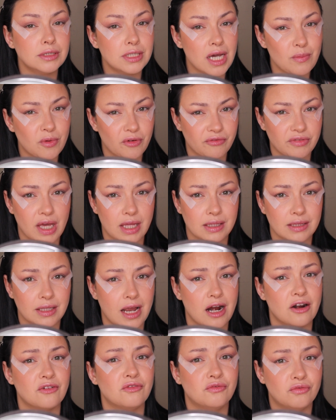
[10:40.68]
top of that,
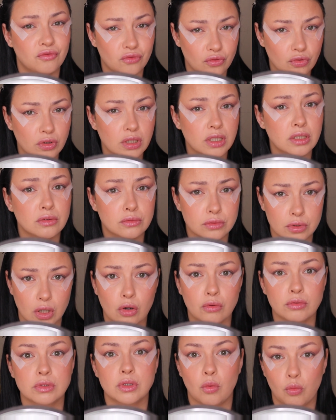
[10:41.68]
they are
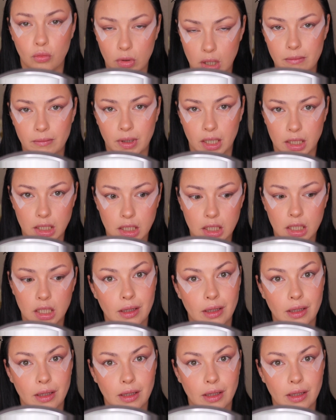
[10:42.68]
full-grown women,